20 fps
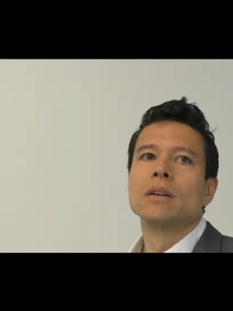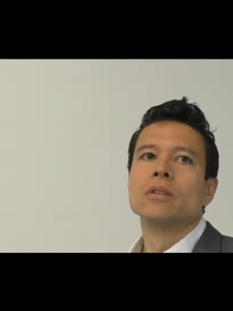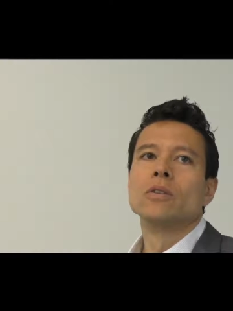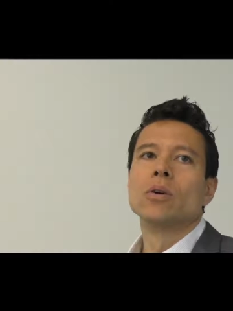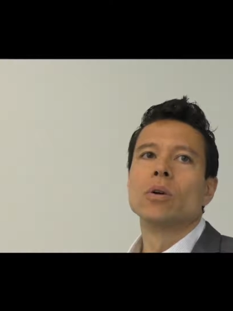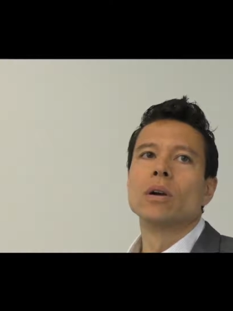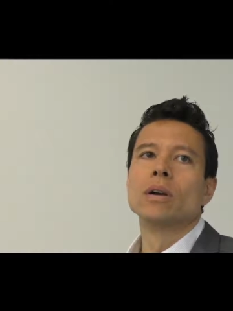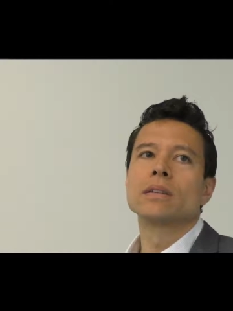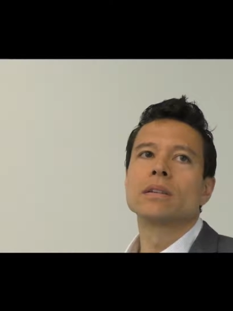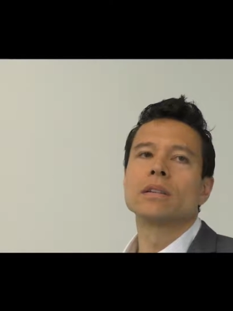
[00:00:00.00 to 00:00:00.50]

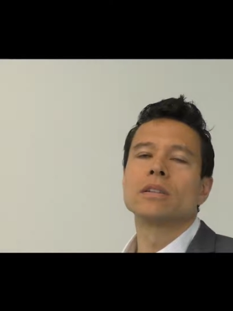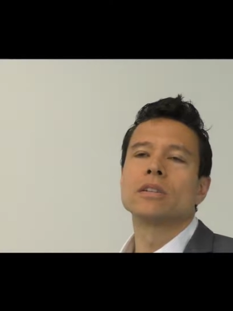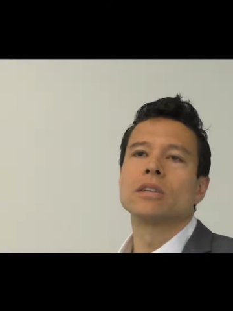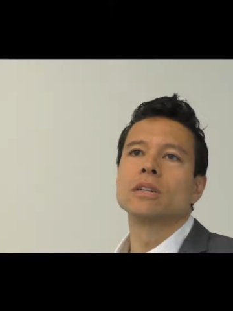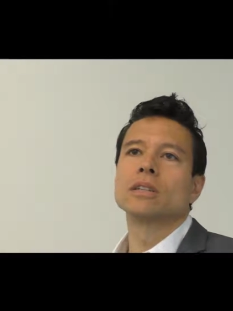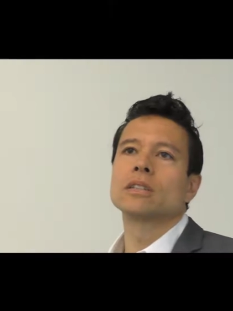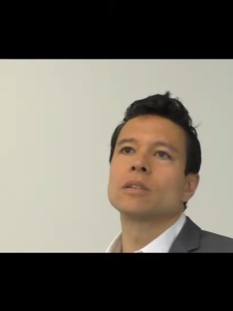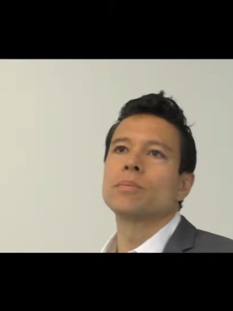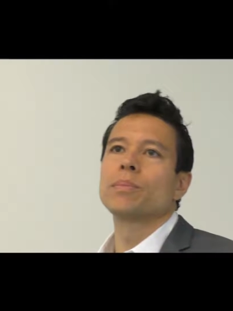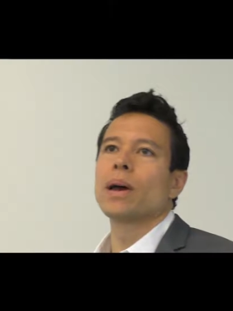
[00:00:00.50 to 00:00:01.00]
nor is it
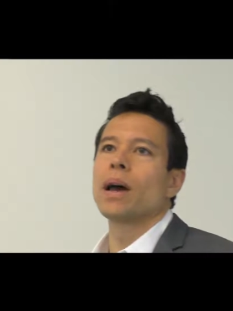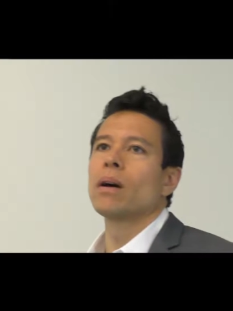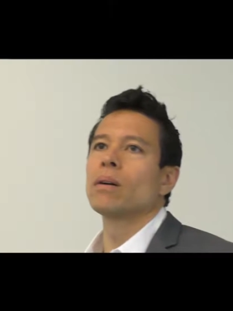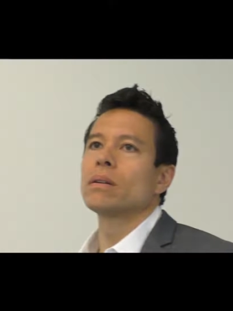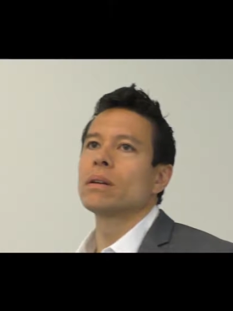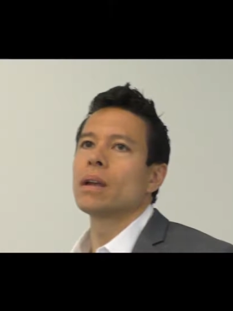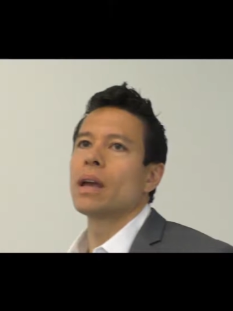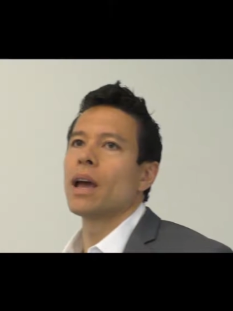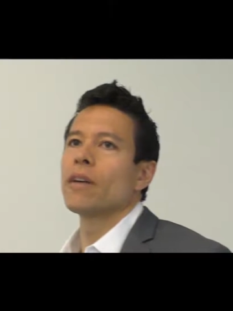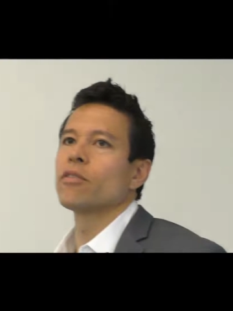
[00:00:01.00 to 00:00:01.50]
just
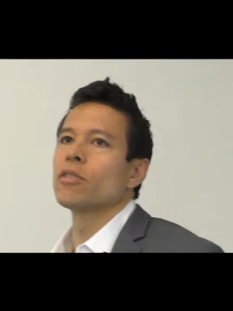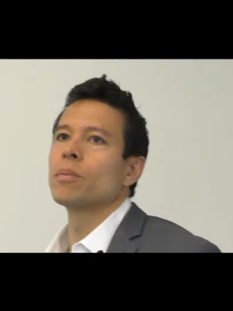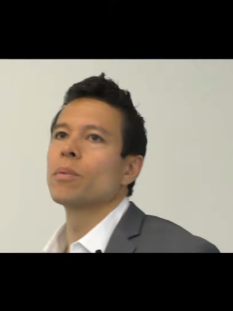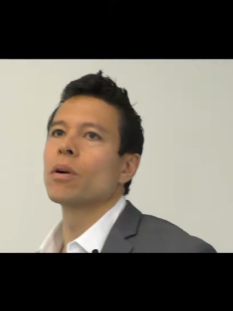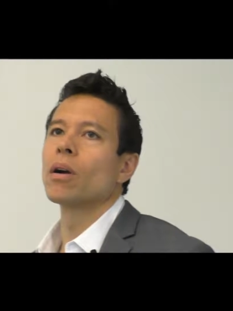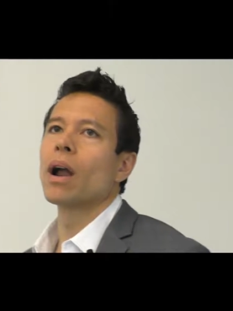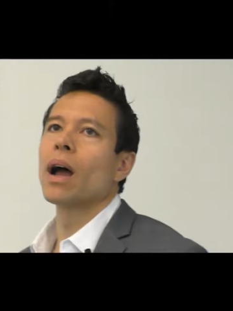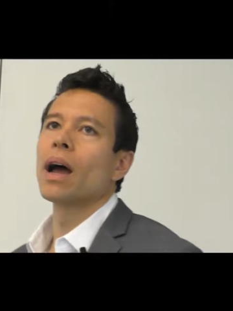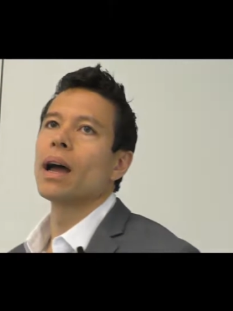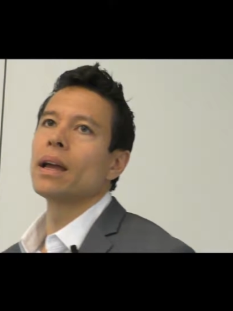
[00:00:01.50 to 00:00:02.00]
about
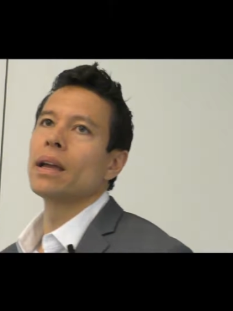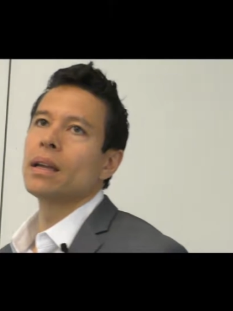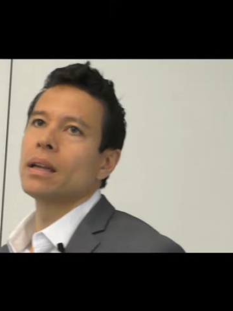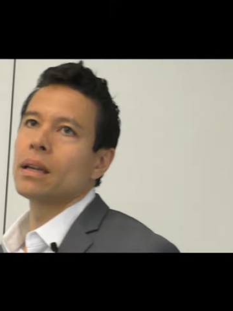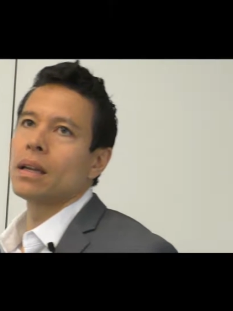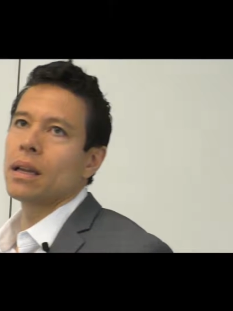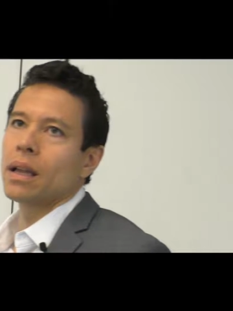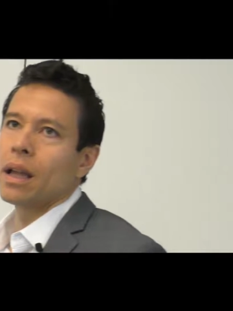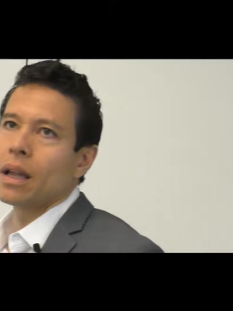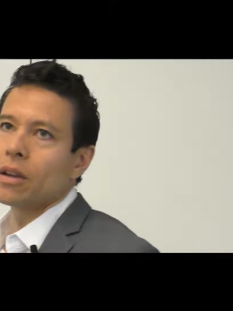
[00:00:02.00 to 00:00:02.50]
fMRI
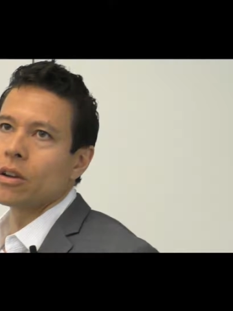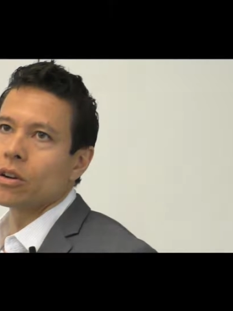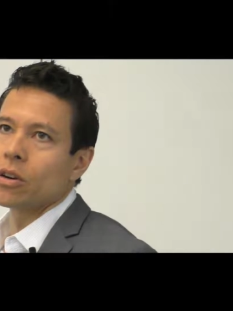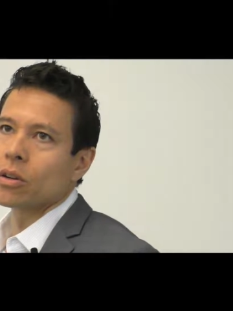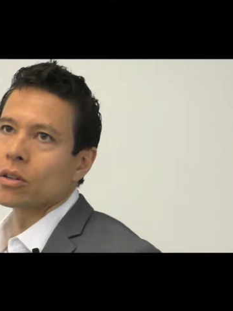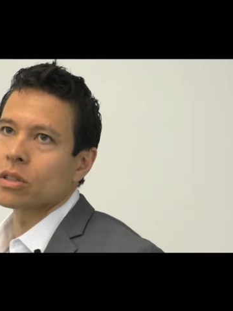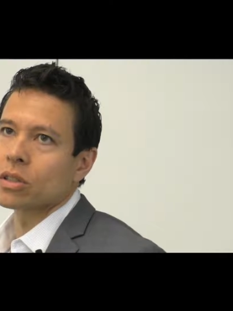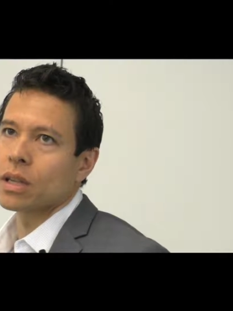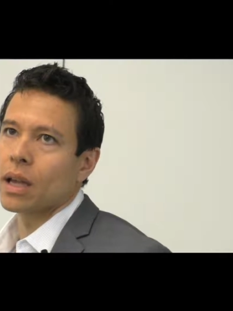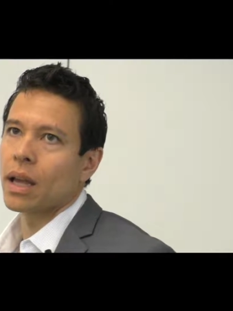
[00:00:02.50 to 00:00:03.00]
and
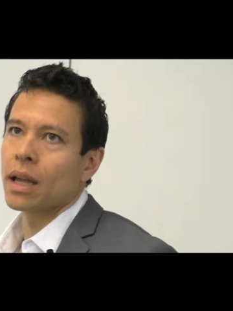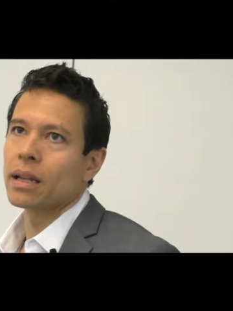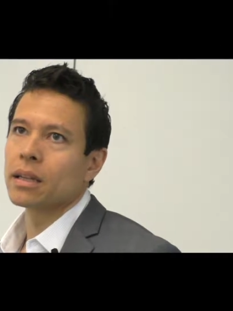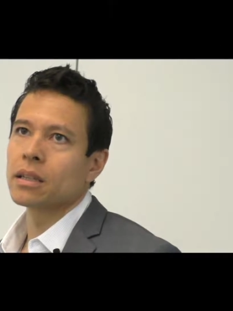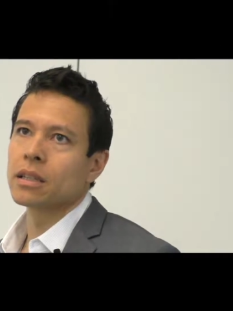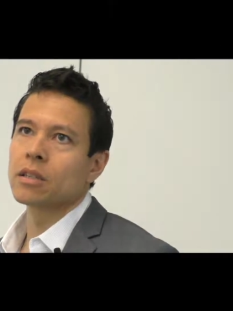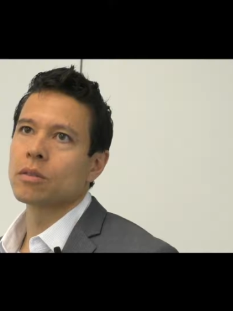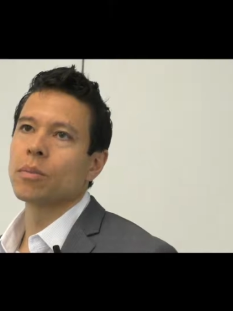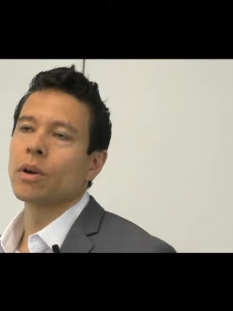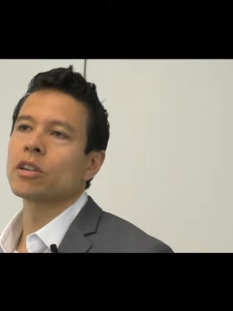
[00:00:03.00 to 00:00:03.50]

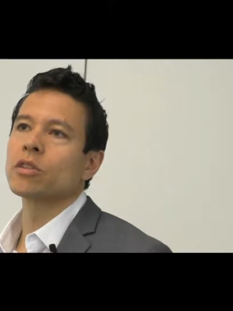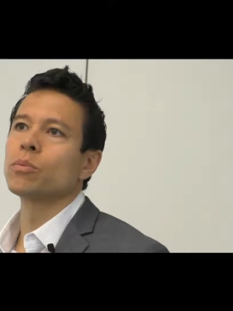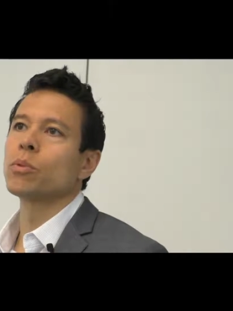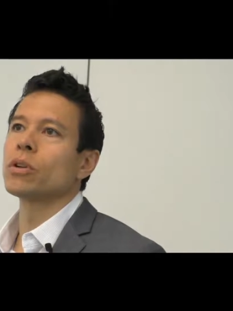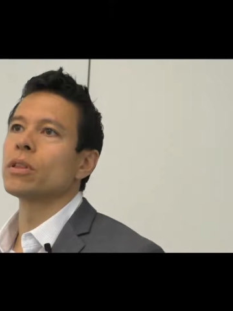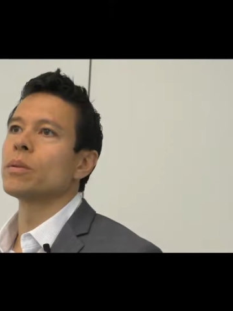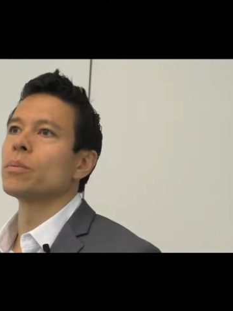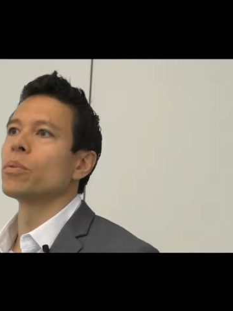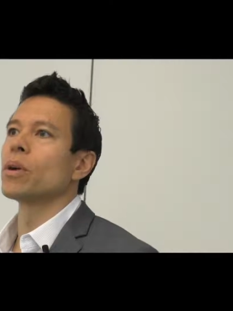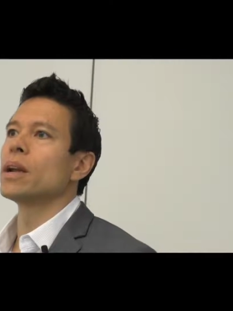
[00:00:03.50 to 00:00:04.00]
neuroscience. It's much
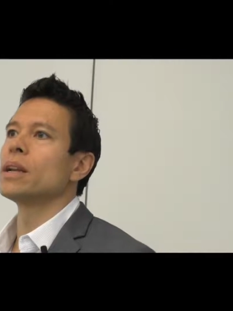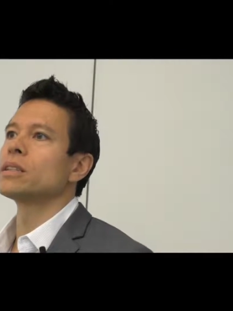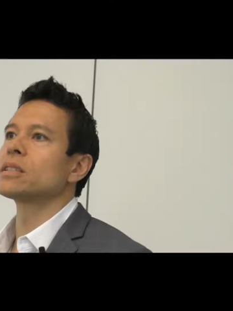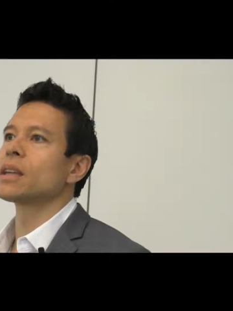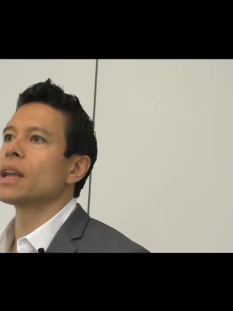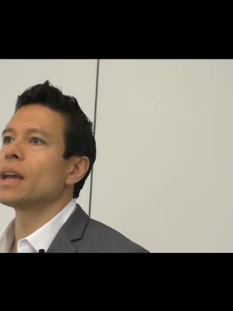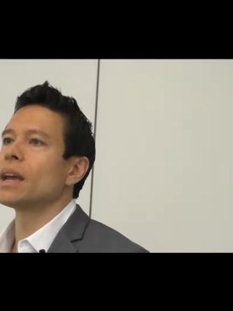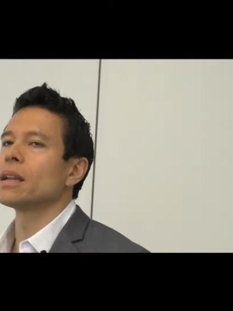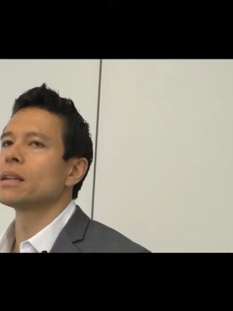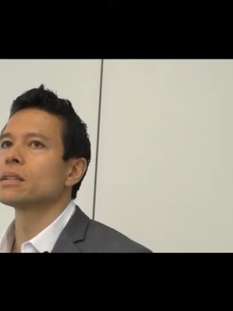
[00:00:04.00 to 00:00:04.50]
more than brain
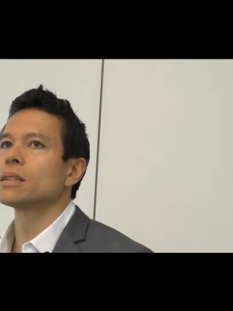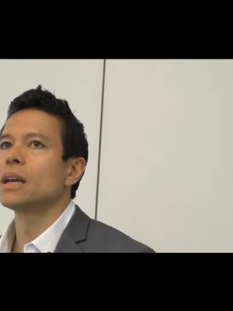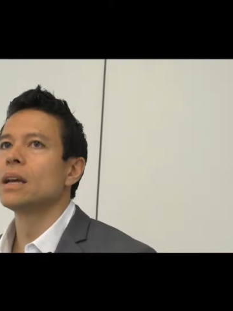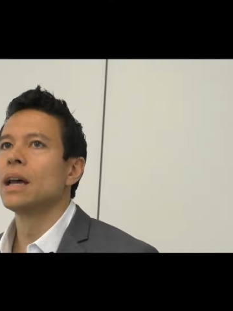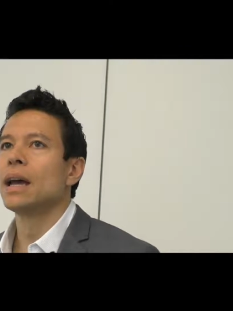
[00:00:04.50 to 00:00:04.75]
scans,